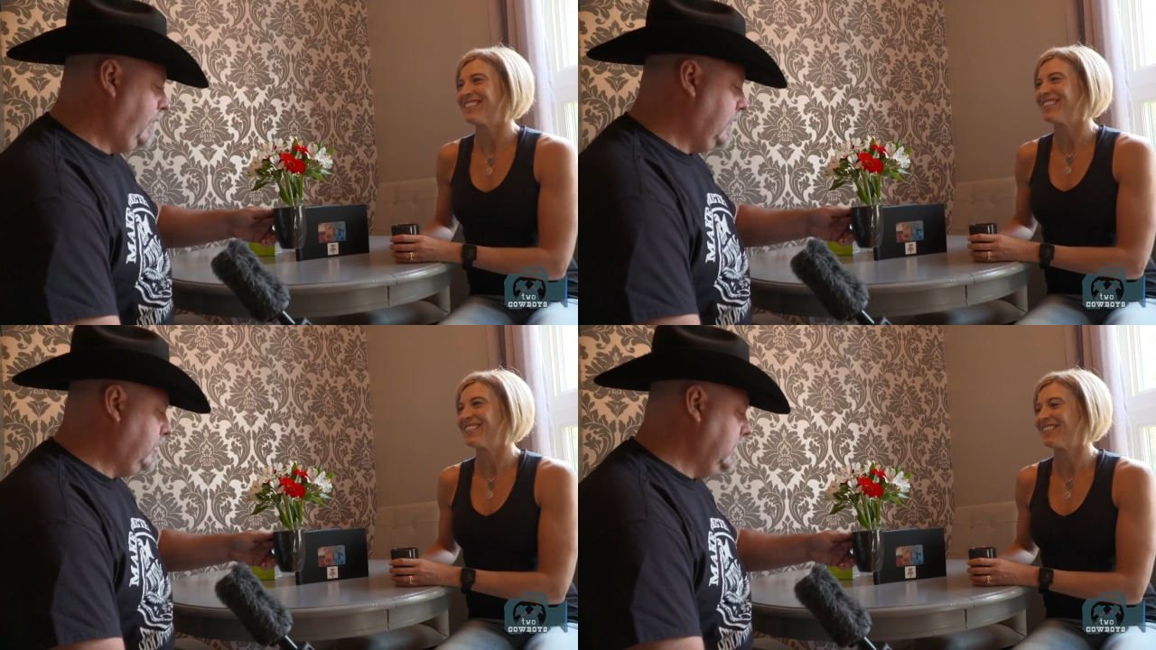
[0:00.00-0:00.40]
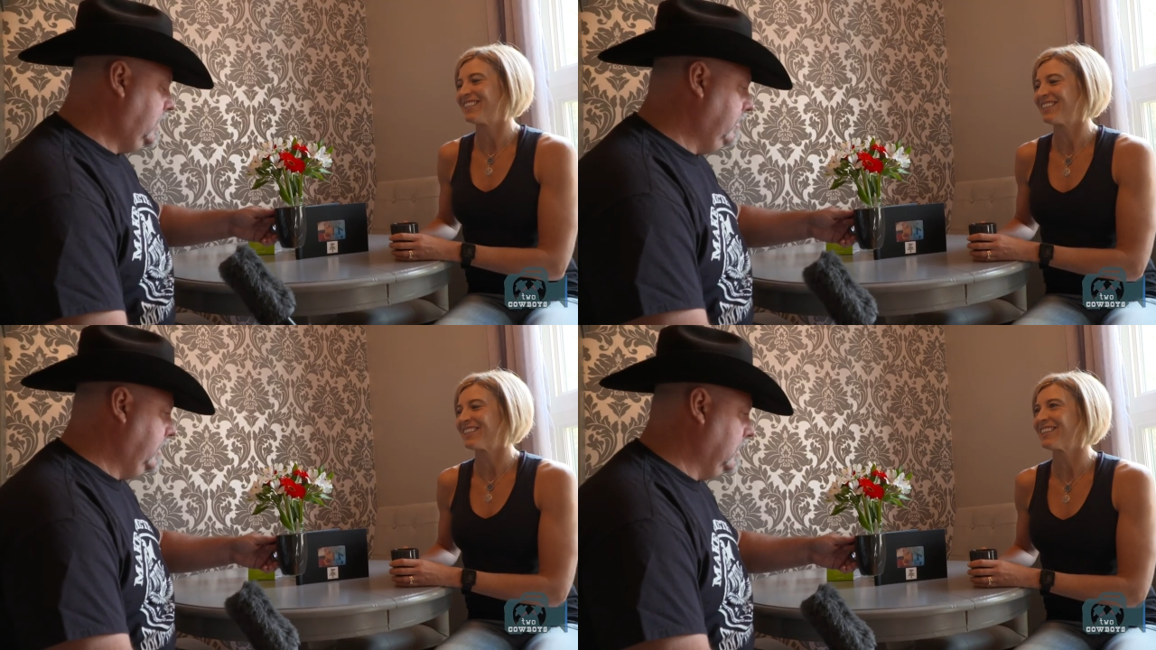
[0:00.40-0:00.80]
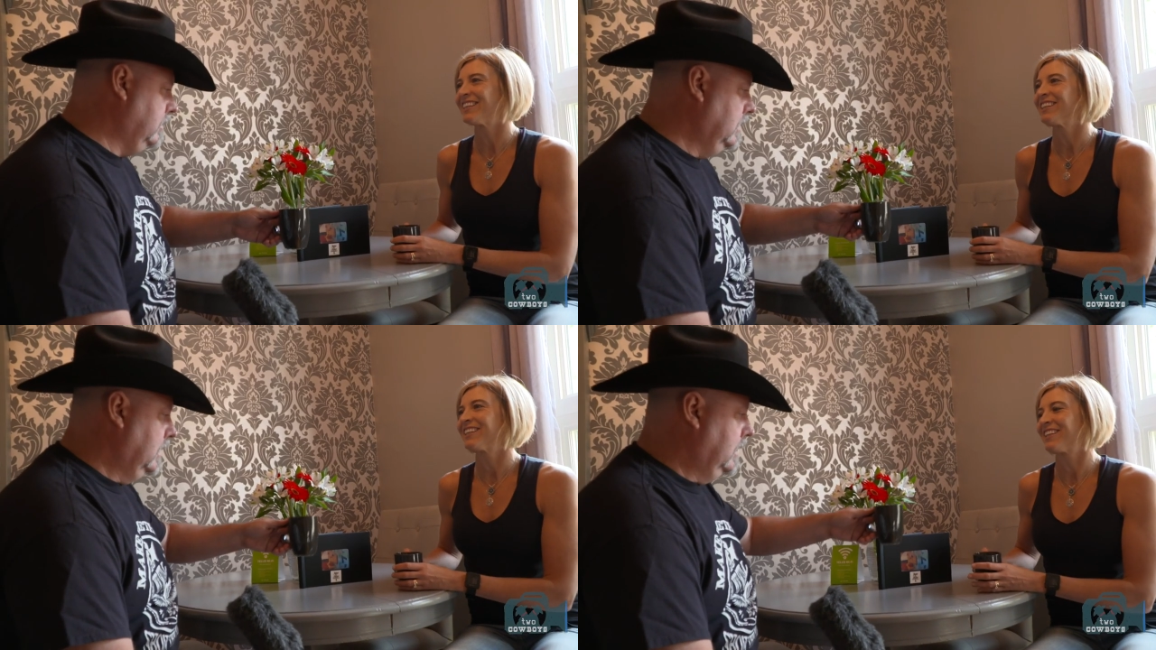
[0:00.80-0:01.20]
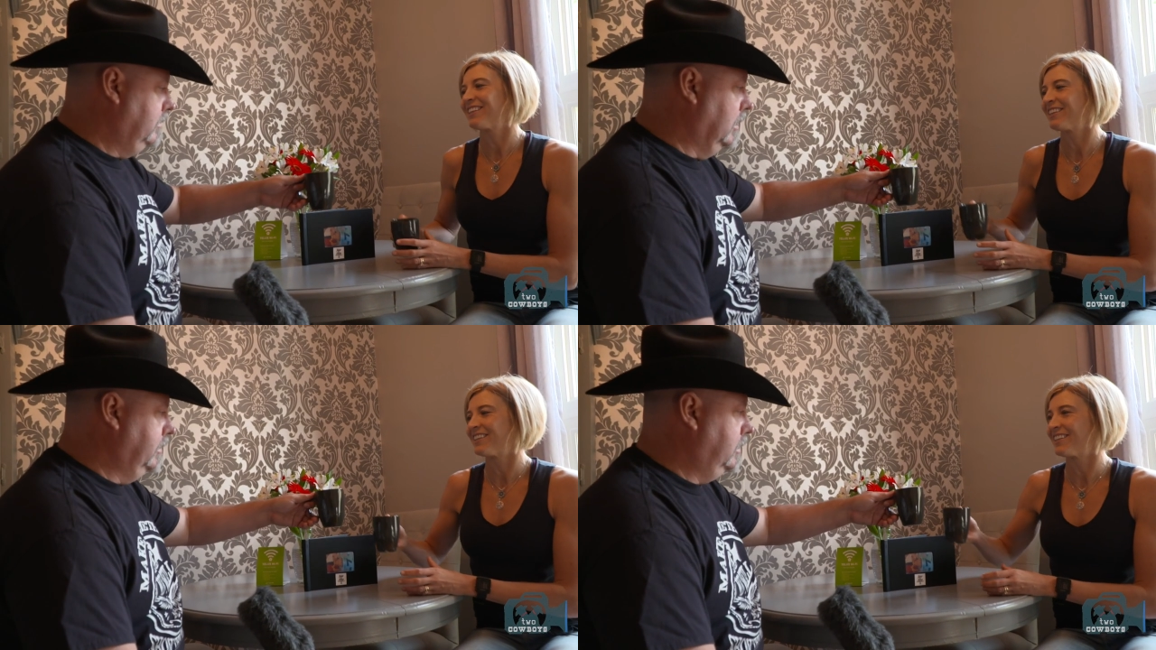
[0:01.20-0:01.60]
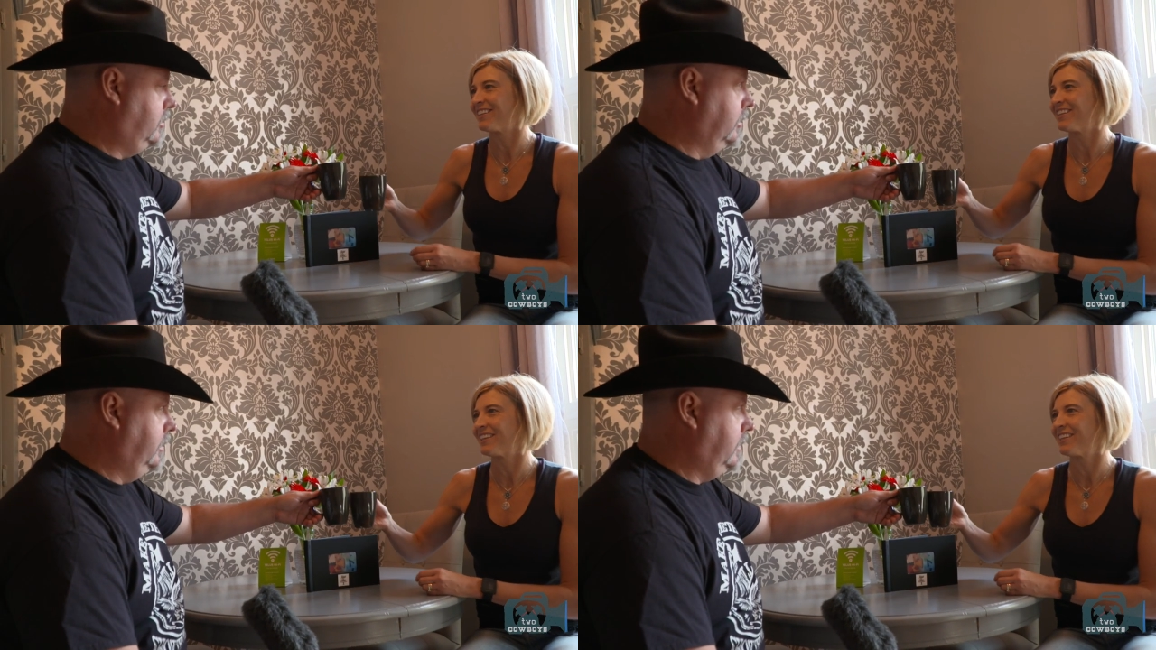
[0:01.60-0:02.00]
Speaker 1: flat white, here we go. Moment of
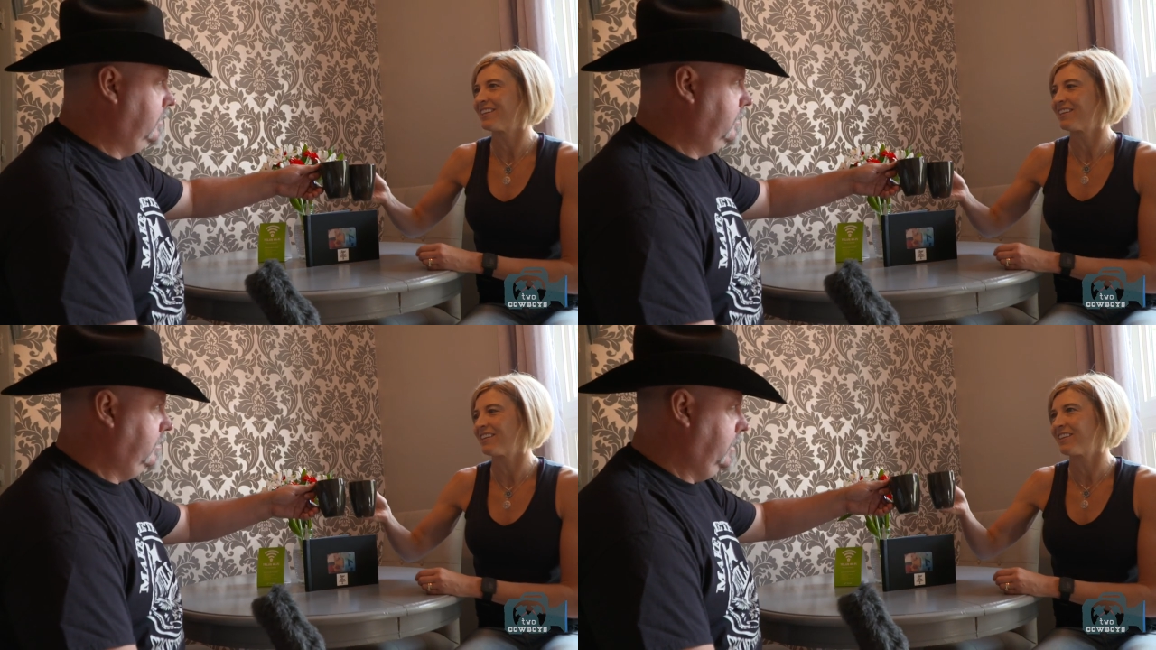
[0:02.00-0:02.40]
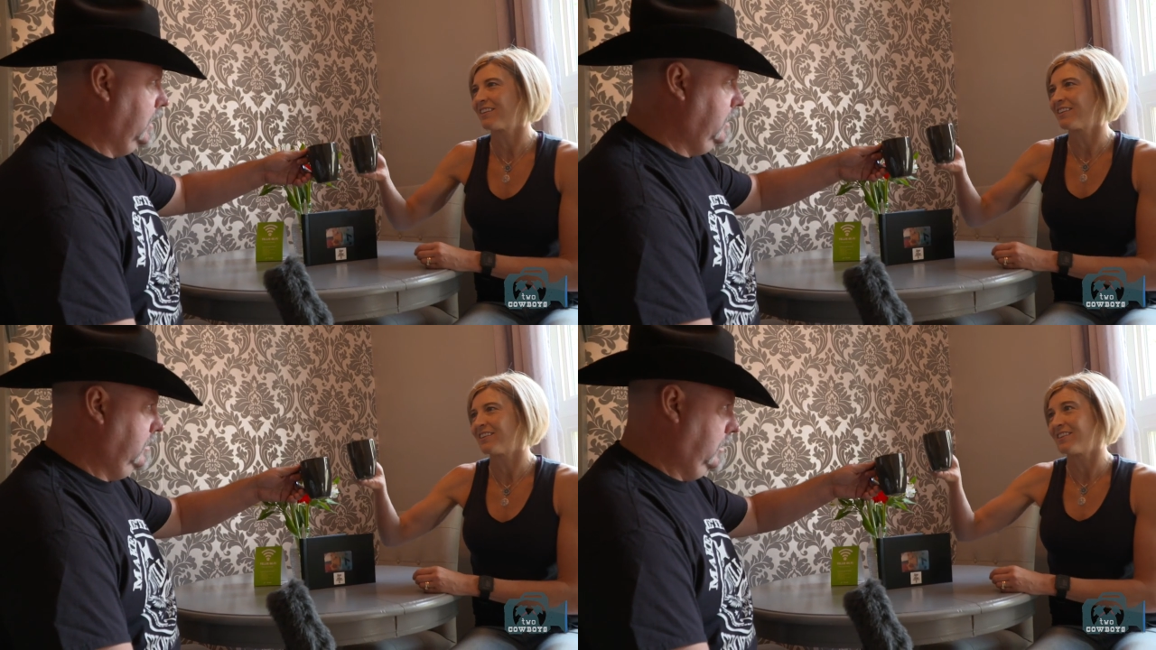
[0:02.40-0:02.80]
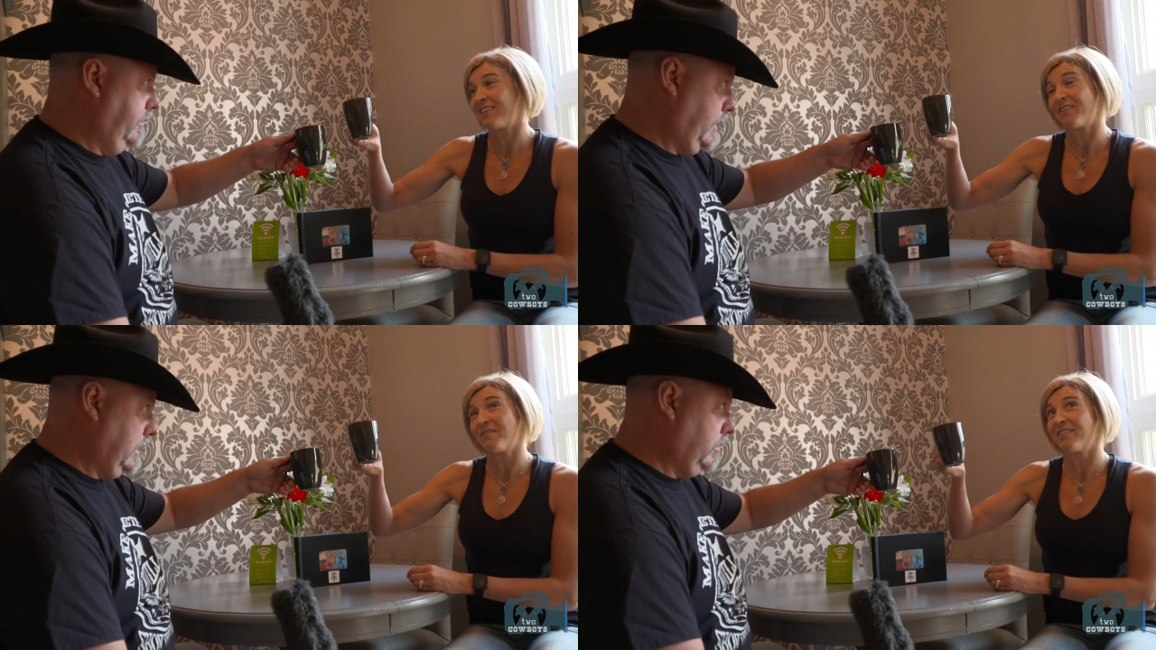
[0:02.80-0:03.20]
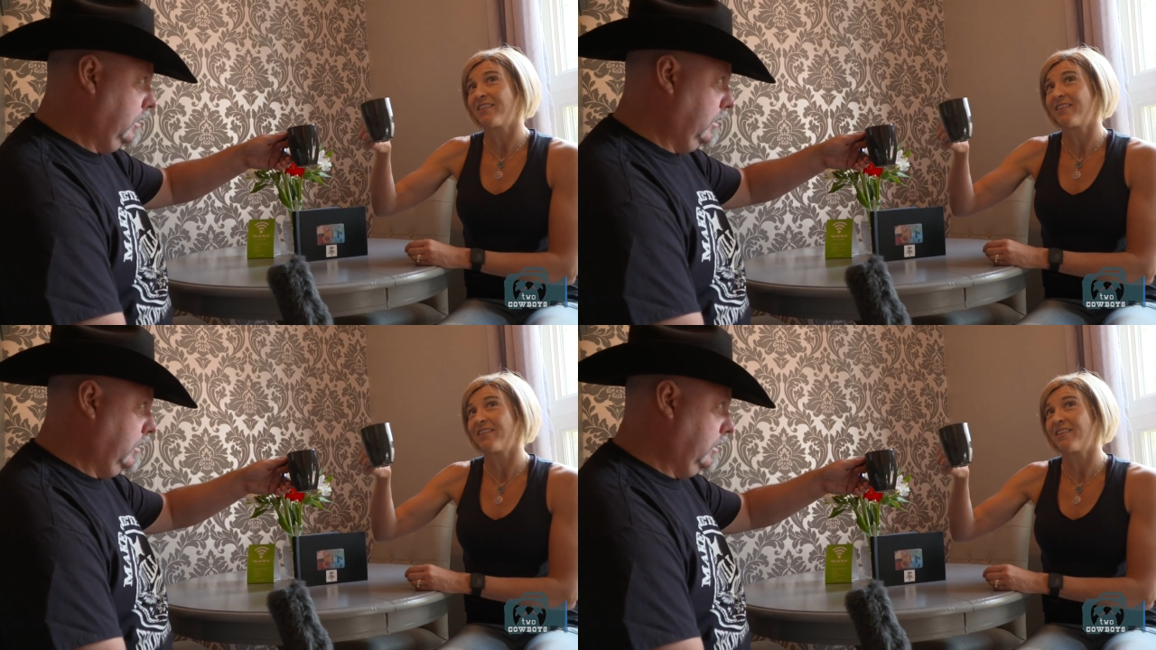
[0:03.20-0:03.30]
truth. Yeah, you've had